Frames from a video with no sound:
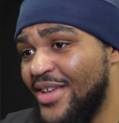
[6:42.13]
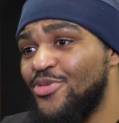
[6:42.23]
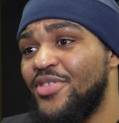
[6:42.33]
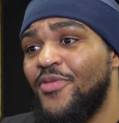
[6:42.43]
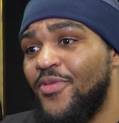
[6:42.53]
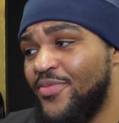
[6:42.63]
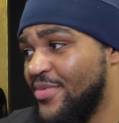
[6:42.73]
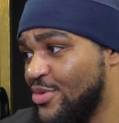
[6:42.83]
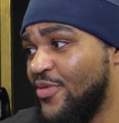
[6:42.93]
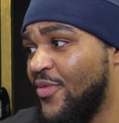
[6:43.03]
It was a
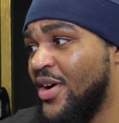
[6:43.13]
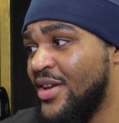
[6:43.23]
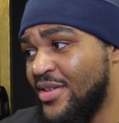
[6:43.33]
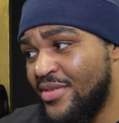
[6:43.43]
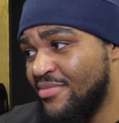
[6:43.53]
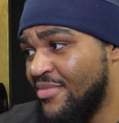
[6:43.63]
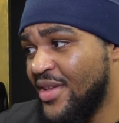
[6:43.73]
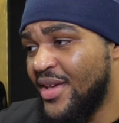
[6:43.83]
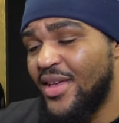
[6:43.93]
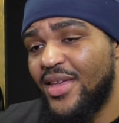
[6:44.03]
it was fun
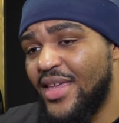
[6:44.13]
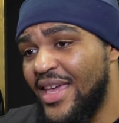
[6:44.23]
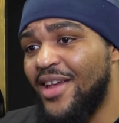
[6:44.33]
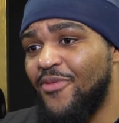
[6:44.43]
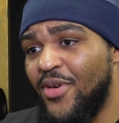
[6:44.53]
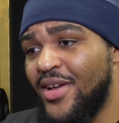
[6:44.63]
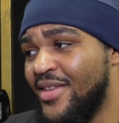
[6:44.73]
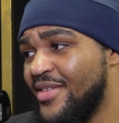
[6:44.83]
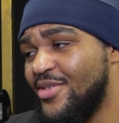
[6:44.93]
he had fun.